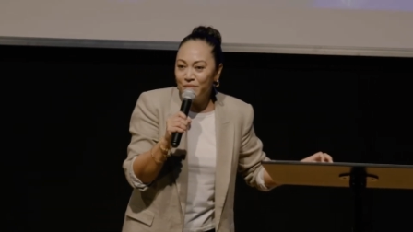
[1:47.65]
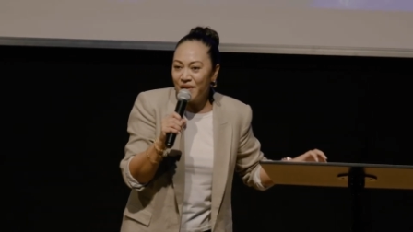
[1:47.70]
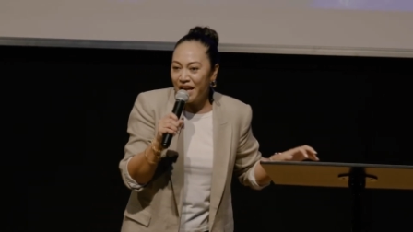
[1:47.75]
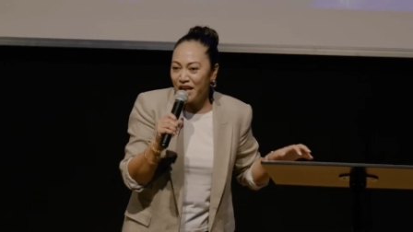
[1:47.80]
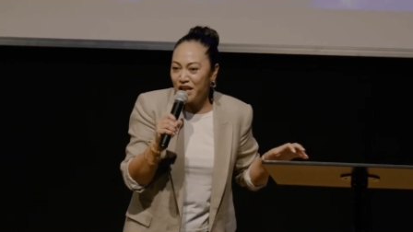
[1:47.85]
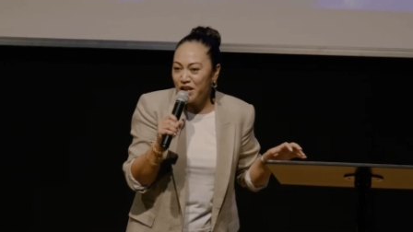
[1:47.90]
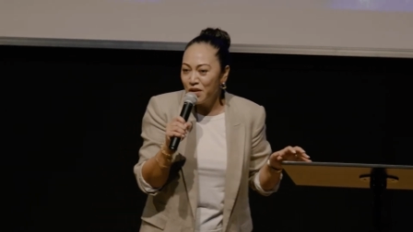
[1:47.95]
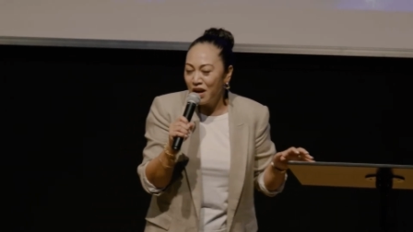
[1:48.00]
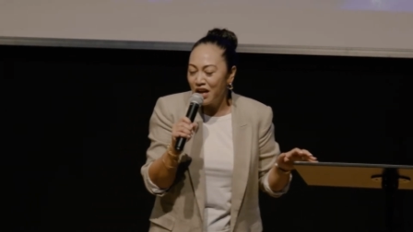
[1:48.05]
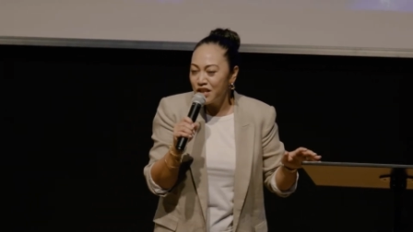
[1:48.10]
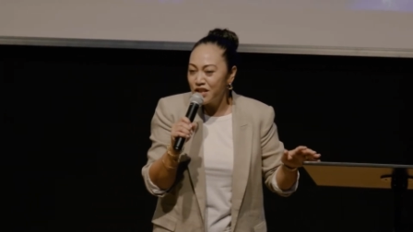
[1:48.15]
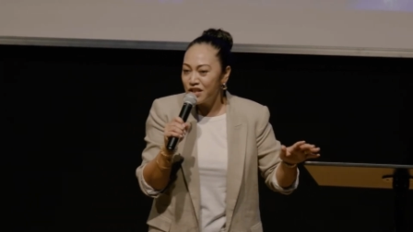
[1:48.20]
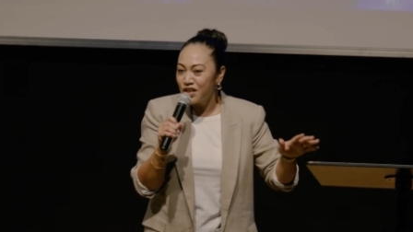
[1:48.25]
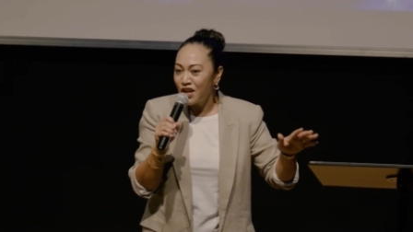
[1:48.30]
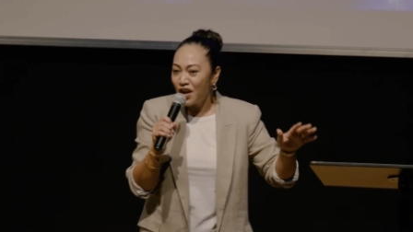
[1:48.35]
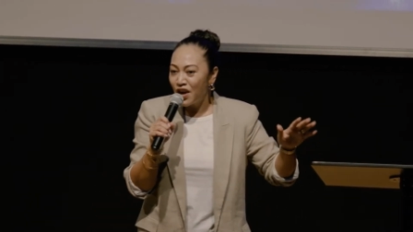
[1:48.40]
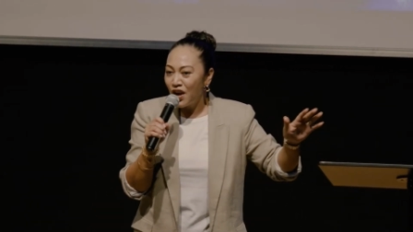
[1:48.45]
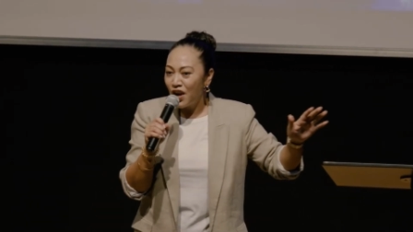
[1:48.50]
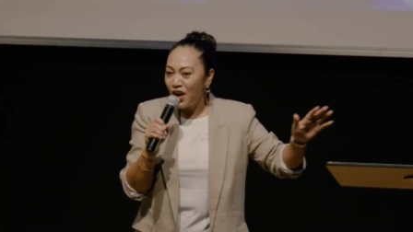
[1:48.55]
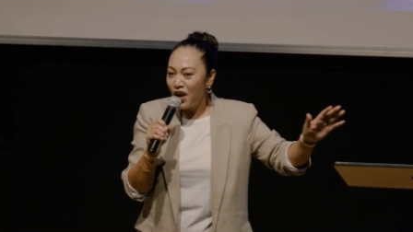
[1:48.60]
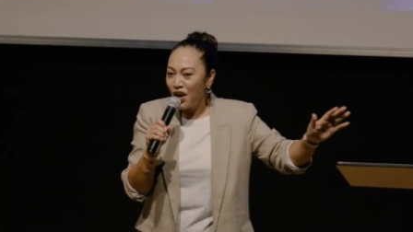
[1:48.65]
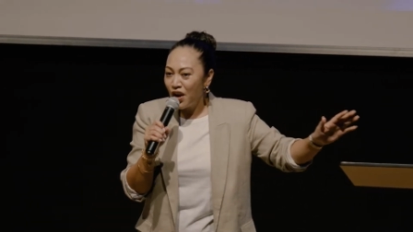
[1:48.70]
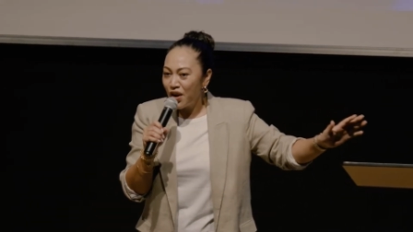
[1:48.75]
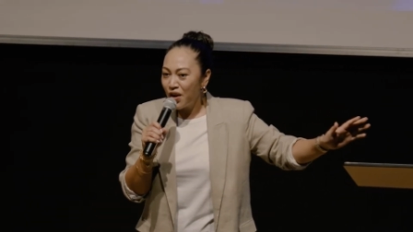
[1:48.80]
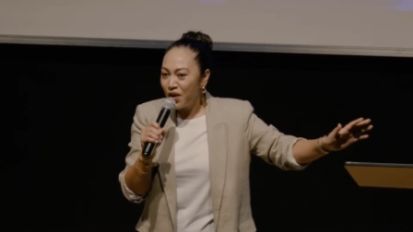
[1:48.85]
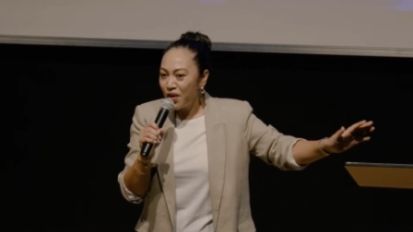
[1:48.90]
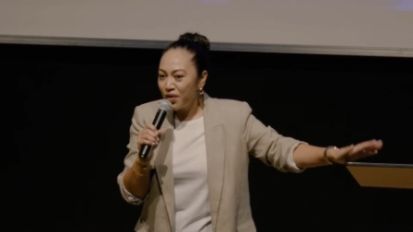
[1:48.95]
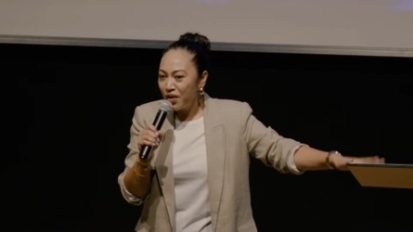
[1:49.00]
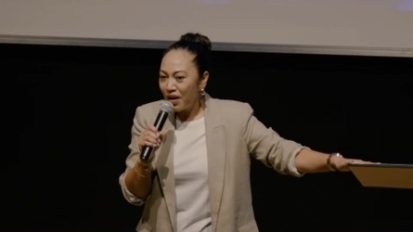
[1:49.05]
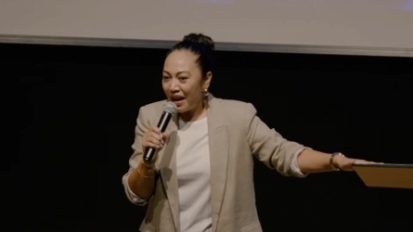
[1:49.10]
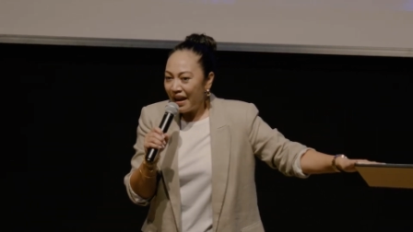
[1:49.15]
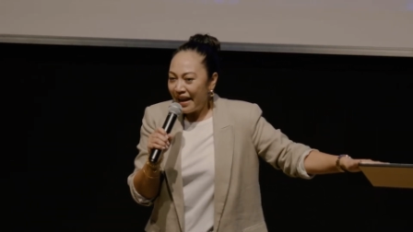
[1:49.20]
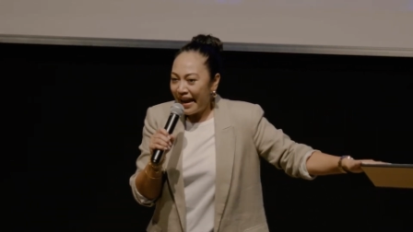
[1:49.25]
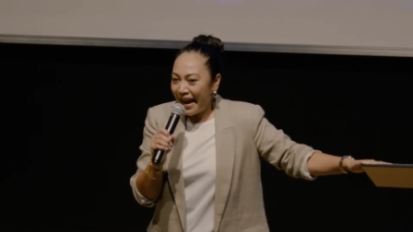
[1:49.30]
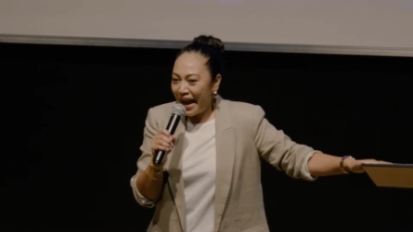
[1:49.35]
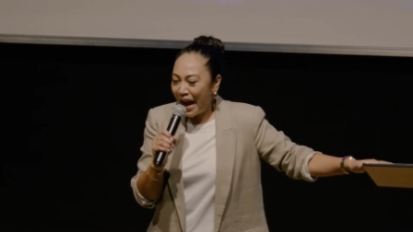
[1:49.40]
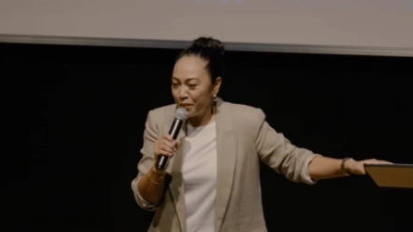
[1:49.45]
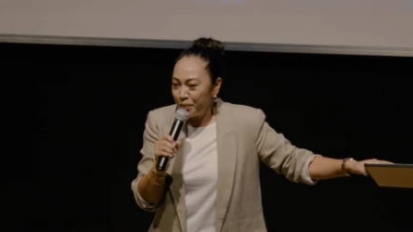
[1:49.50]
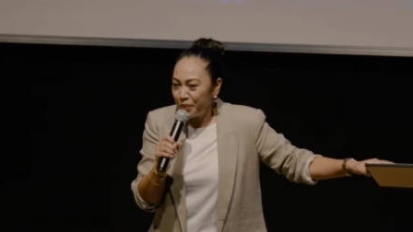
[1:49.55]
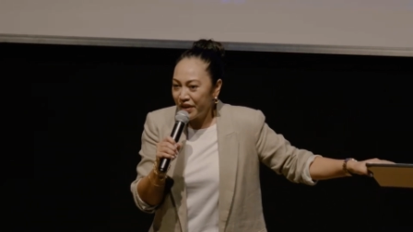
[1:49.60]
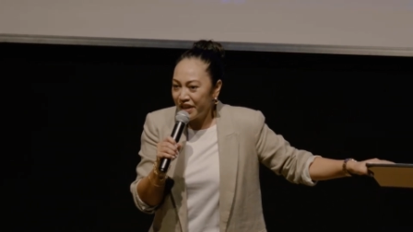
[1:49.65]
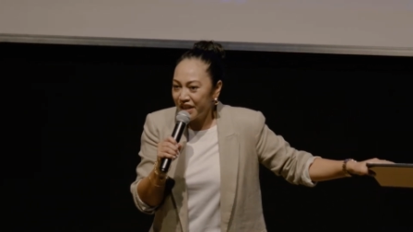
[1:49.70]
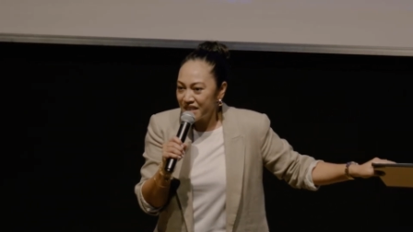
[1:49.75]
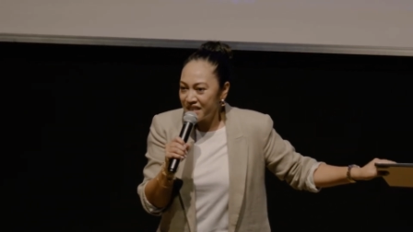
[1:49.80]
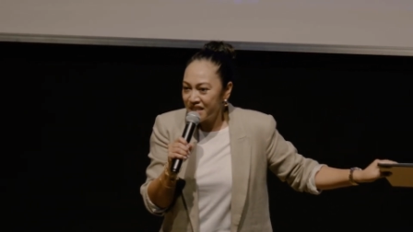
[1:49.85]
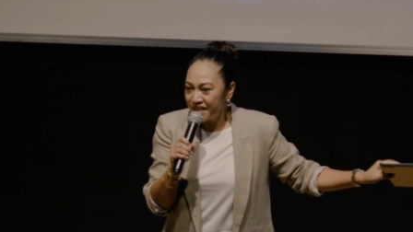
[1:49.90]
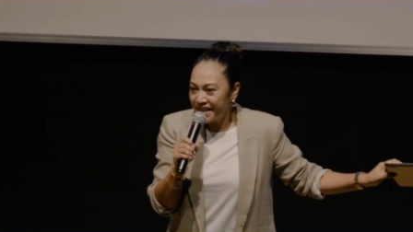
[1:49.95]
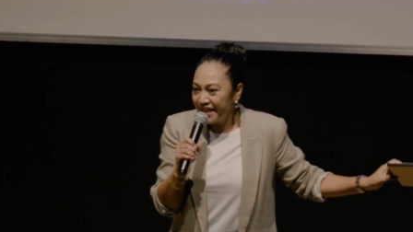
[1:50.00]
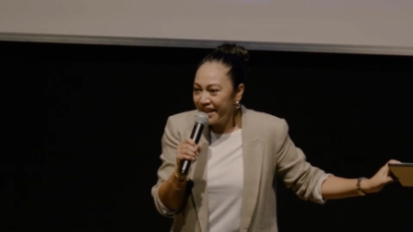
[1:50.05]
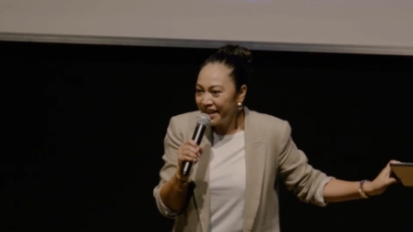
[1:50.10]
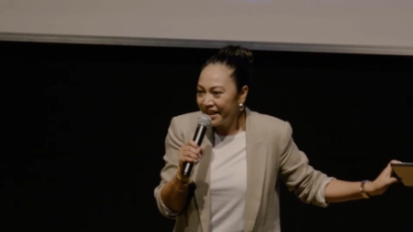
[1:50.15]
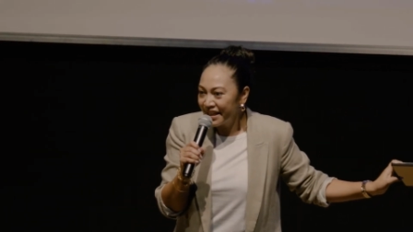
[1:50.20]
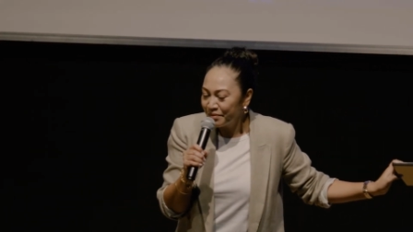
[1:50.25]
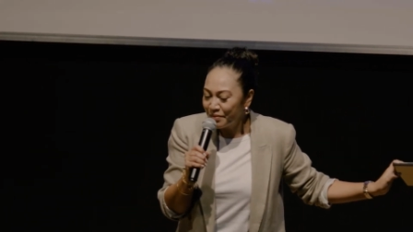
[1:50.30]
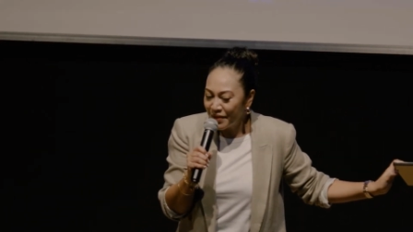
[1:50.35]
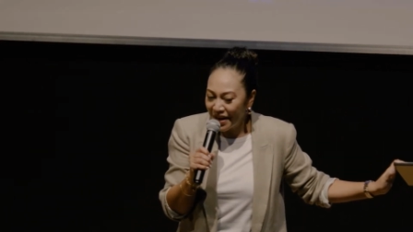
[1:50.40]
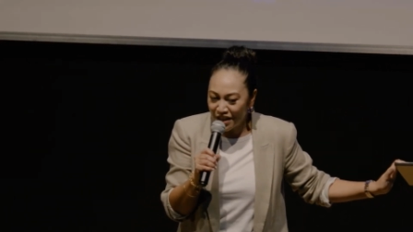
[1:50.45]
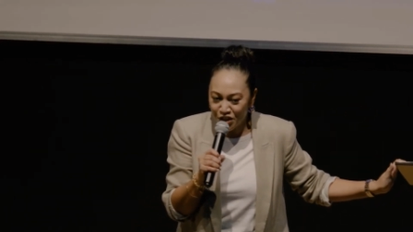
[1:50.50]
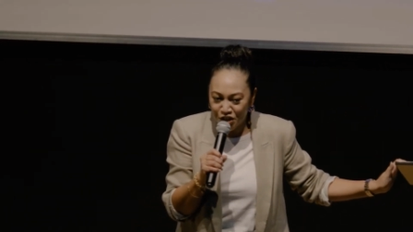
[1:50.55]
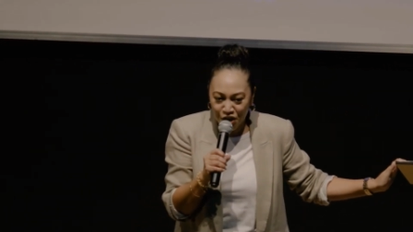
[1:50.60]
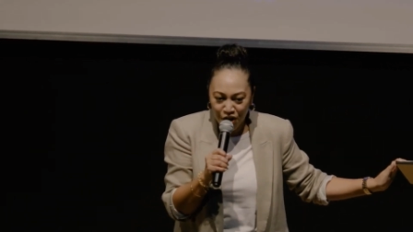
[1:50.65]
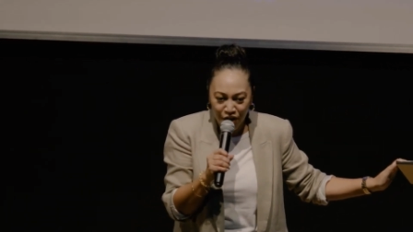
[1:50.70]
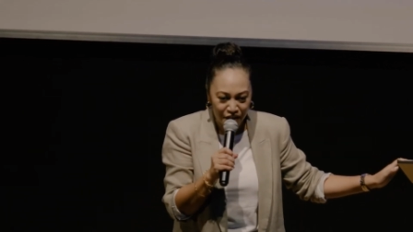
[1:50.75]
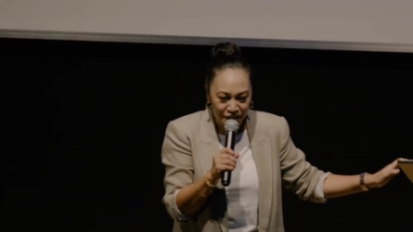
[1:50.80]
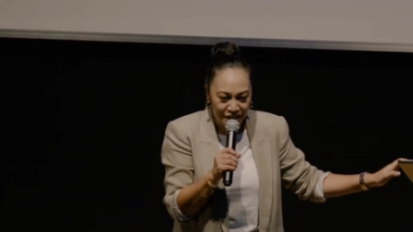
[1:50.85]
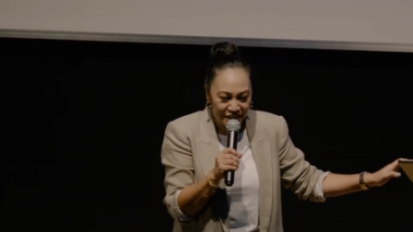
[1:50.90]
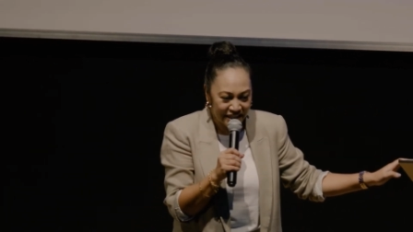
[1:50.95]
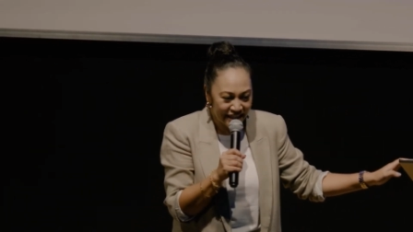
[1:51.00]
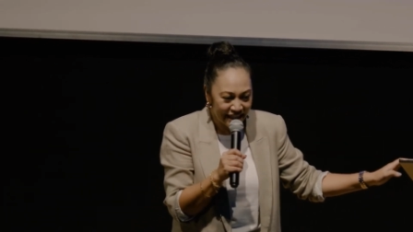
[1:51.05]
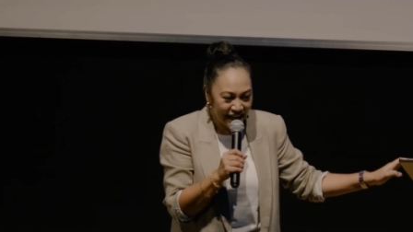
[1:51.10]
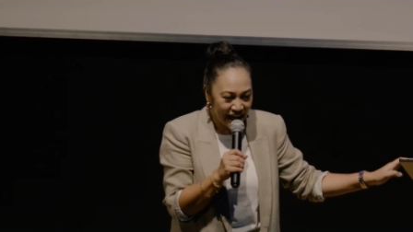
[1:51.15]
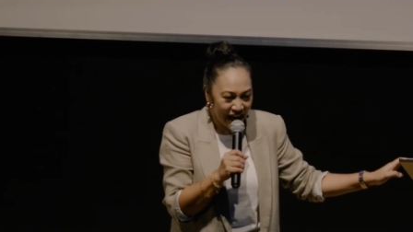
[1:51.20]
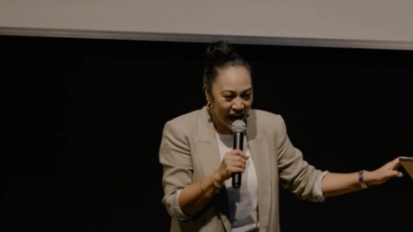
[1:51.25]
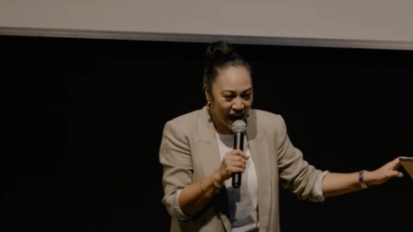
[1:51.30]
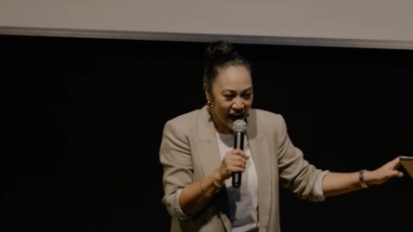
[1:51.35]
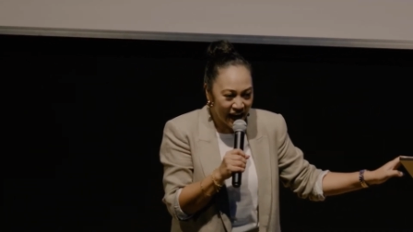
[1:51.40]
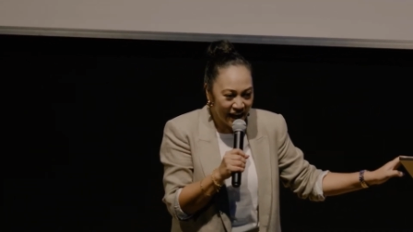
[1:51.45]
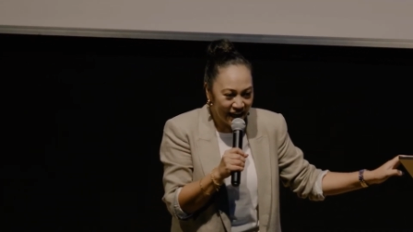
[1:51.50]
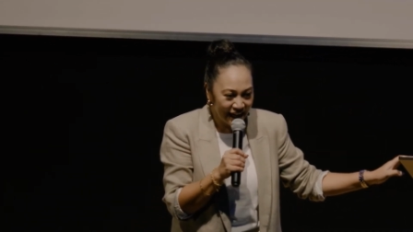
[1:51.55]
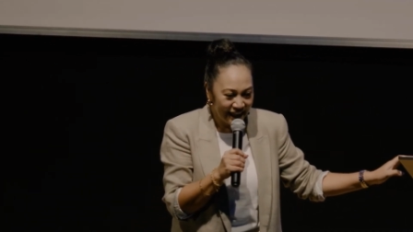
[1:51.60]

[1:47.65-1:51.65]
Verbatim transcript: that you are so happy to see them at church today.